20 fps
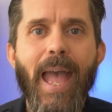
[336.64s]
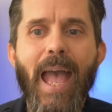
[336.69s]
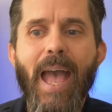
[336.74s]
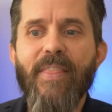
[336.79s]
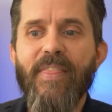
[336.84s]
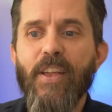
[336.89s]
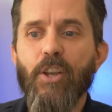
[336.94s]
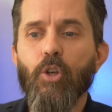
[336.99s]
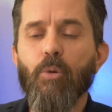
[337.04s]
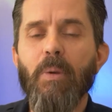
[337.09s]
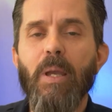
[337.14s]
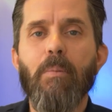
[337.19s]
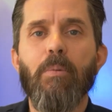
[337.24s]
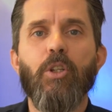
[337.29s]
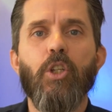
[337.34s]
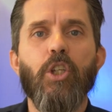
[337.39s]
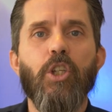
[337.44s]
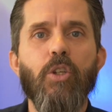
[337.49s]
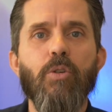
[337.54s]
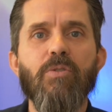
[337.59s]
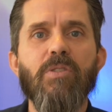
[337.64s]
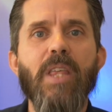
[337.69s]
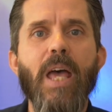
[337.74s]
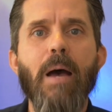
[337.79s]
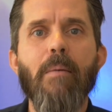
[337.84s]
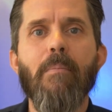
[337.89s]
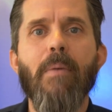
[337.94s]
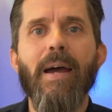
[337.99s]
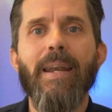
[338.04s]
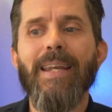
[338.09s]
And then you'll be able to use
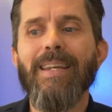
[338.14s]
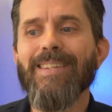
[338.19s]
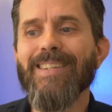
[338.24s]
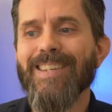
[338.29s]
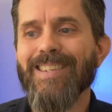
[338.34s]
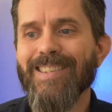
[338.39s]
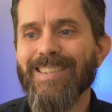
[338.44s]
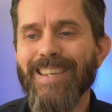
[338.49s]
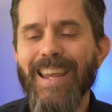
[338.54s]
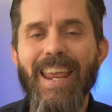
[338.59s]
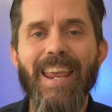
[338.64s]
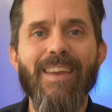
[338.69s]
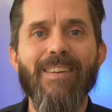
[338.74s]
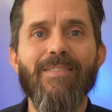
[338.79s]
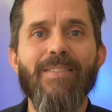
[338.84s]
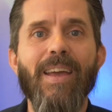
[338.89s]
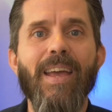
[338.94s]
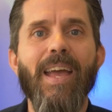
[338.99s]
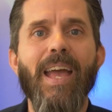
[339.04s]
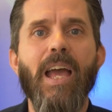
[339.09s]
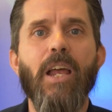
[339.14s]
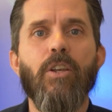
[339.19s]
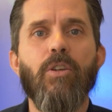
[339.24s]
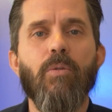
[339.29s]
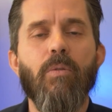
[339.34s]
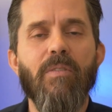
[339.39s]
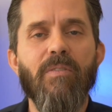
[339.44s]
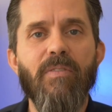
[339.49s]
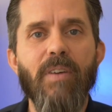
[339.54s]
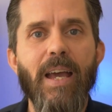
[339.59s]
that money to save and
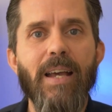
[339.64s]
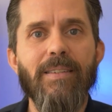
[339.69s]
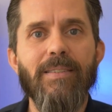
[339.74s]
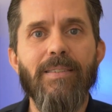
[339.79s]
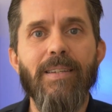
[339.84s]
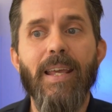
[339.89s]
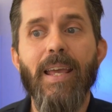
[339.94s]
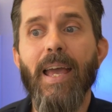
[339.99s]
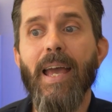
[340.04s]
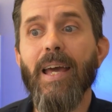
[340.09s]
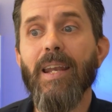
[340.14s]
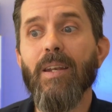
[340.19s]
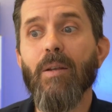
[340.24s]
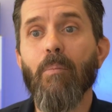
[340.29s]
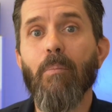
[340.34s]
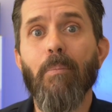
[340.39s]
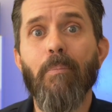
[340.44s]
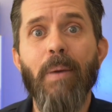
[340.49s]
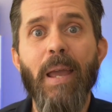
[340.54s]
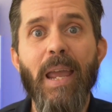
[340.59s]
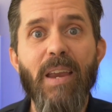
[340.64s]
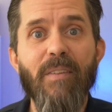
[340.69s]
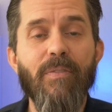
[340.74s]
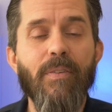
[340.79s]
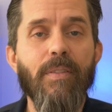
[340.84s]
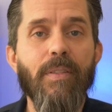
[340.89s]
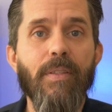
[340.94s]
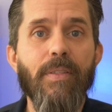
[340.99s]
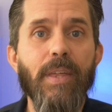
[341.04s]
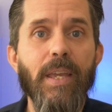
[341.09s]
to invest and to pay
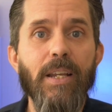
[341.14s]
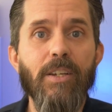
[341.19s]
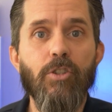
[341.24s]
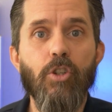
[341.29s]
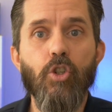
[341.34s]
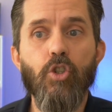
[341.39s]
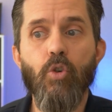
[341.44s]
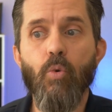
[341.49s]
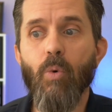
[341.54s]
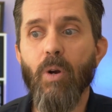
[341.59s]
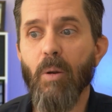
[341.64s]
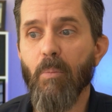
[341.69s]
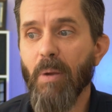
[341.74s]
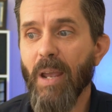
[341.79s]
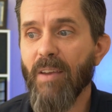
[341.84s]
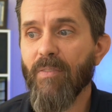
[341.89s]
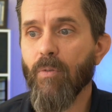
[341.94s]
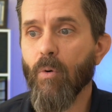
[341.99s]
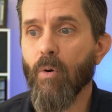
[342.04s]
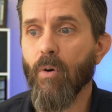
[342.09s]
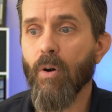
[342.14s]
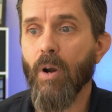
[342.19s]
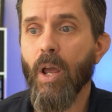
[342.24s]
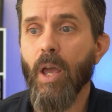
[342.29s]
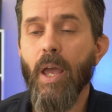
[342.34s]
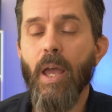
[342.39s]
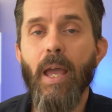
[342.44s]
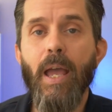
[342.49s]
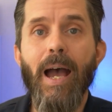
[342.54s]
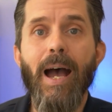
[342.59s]
for the things that you wanna pay for
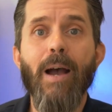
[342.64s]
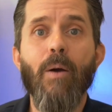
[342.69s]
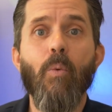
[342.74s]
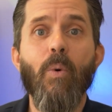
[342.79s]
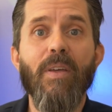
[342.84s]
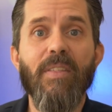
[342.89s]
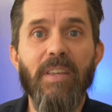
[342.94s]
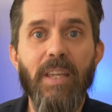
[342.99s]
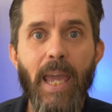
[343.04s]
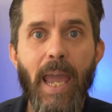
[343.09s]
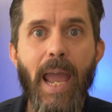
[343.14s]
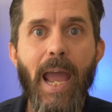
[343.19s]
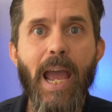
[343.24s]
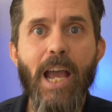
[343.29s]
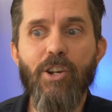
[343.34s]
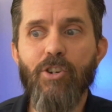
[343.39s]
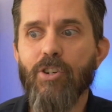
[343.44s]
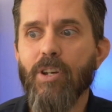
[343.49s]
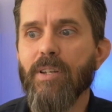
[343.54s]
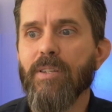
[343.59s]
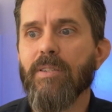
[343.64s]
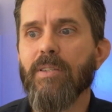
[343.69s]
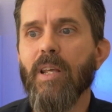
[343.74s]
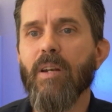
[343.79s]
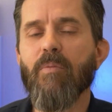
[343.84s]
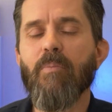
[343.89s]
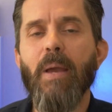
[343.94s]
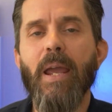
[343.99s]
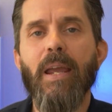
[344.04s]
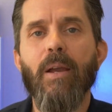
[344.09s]
with cash instead
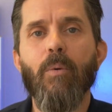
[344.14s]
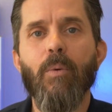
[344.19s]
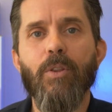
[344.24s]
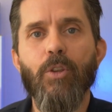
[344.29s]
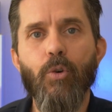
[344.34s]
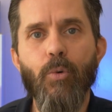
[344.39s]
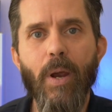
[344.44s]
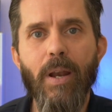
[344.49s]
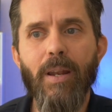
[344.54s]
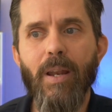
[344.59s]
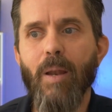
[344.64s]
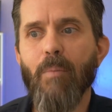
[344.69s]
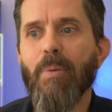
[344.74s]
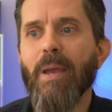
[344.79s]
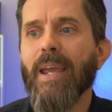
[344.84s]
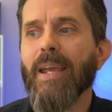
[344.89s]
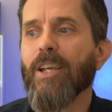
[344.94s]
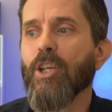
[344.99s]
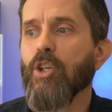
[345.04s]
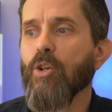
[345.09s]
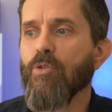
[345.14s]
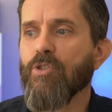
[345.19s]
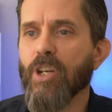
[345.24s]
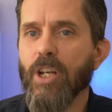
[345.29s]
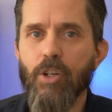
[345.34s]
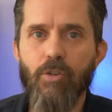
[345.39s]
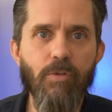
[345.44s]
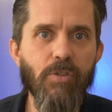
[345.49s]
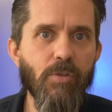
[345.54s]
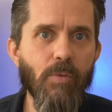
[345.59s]
of paying with credit and paying huge
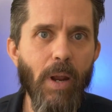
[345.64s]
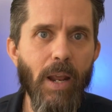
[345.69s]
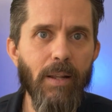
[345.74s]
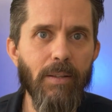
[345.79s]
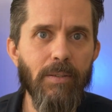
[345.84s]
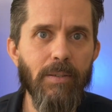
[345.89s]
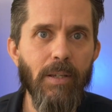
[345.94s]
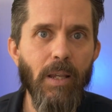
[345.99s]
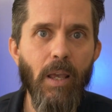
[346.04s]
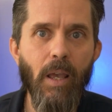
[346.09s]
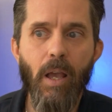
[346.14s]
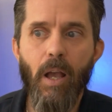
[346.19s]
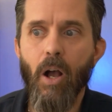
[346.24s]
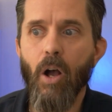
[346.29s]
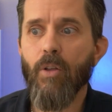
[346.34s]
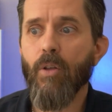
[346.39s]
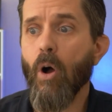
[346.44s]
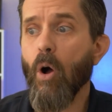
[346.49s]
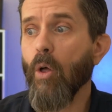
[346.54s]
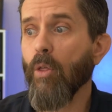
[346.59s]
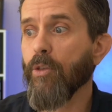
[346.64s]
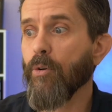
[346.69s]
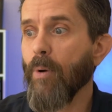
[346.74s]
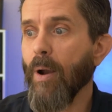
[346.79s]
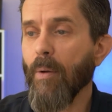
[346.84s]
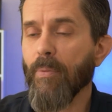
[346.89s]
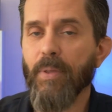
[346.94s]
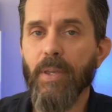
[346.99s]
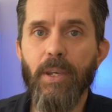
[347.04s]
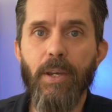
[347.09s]
interest rates all
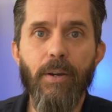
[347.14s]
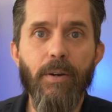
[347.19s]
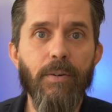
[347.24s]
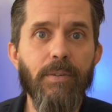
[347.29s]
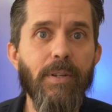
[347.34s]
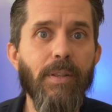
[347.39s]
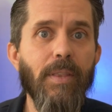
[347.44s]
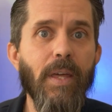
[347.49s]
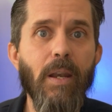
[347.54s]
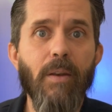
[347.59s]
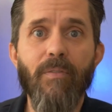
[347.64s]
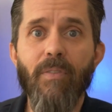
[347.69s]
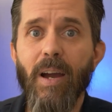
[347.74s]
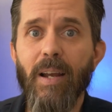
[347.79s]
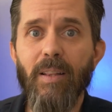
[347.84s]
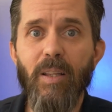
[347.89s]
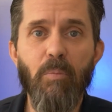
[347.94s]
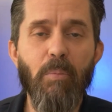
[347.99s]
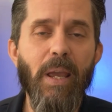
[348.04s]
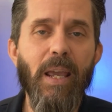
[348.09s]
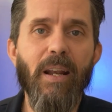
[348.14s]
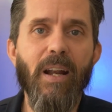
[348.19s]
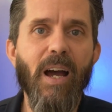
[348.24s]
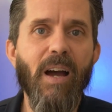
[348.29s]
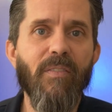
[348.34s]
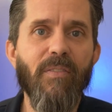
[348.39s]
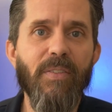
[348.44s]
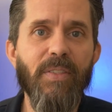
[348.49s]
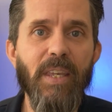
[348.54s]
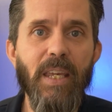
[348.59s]
throughout the year to then finally pay it
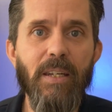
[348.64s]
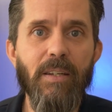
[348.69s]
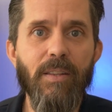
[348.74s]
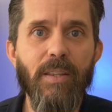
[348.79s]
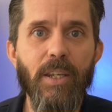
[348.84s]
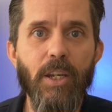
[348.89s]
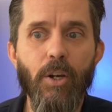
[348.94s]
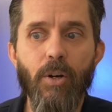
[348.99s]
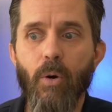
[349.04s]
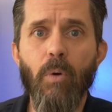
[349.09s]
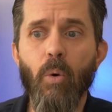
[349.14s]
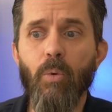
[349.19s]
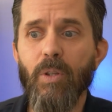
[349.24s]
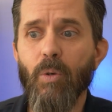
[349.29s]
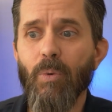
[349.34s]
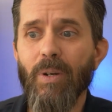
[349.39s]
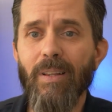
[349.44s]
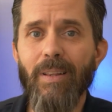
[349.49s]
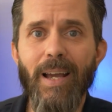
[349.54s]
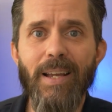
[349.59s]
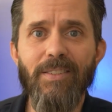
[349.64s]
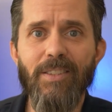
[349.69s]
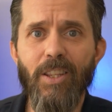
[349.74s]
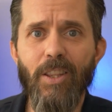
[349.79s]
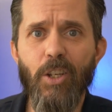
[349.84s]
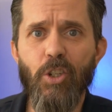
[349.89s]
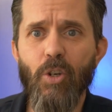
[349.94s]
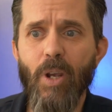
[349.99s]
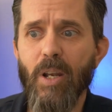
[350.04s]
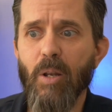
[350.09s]
off at the end of the year, only realizing
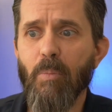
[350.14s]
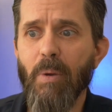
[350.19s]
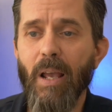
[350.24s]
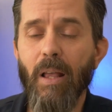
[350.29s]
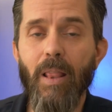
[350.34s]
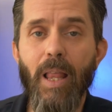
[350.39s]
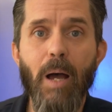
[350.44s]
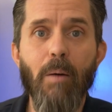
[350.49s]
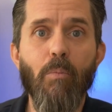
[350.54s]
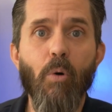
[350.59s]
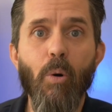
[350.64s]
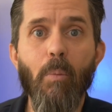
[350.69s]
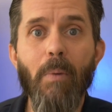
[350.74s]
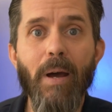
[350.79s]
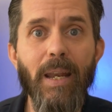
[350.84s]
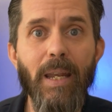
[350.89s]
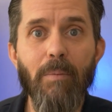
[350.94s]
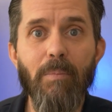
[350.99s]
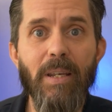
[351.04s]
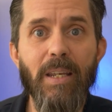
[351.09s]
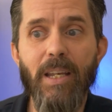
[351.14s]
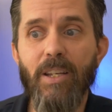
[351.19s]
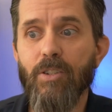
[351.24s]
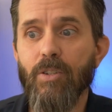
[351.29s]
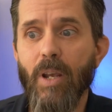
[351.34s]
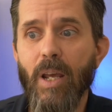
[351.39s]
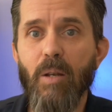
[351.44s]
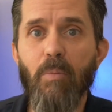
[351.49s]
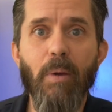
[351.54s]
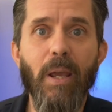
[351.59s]
that you had to pay a lot more money because
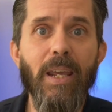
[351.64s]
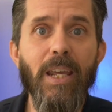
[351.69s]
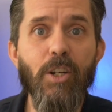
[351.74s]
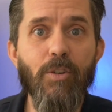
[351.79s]
you had to pay